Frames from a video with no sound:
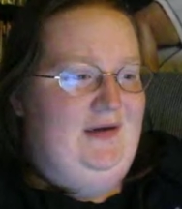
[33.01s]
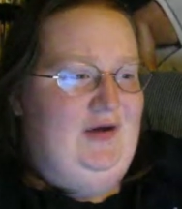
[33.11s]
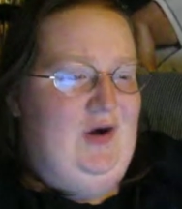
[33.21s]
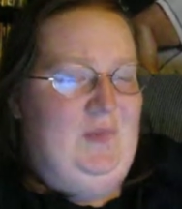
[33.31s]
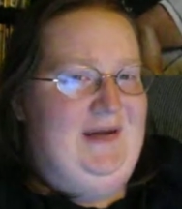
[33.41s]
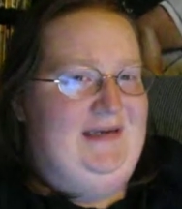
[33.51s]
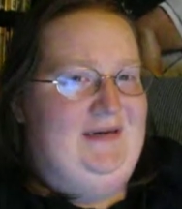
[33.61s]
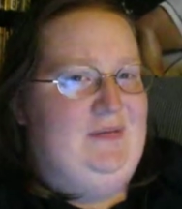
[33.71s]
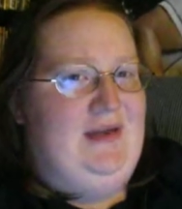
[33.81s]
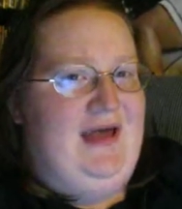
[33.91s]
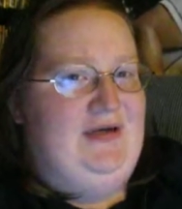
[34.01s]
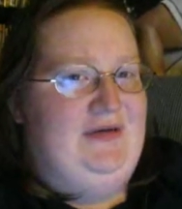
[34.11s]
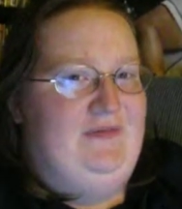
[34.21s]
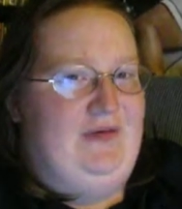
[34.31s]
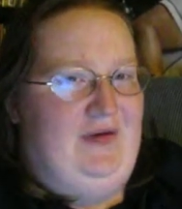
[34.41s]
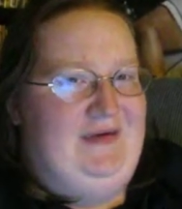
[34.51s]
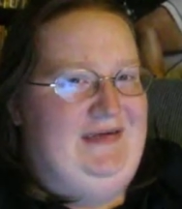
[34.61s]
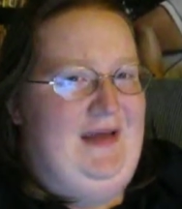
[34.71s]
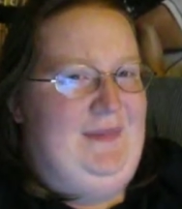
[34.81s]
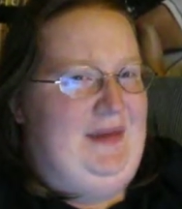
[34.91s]
hoping who would add you for a long
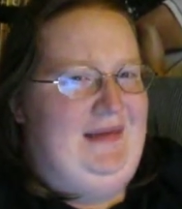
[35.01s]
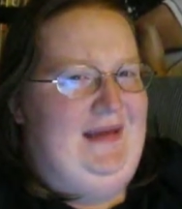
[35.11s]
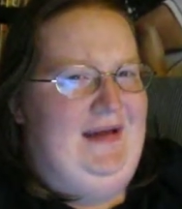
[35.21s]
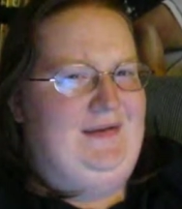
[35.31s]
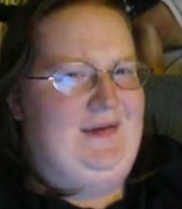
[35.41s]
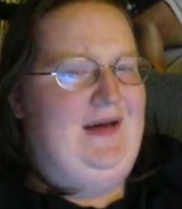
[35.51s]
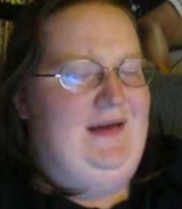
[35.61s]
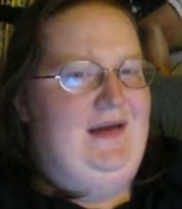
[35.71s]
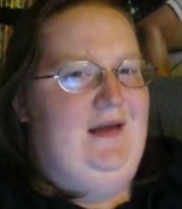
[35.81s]
time. That, that counts, right?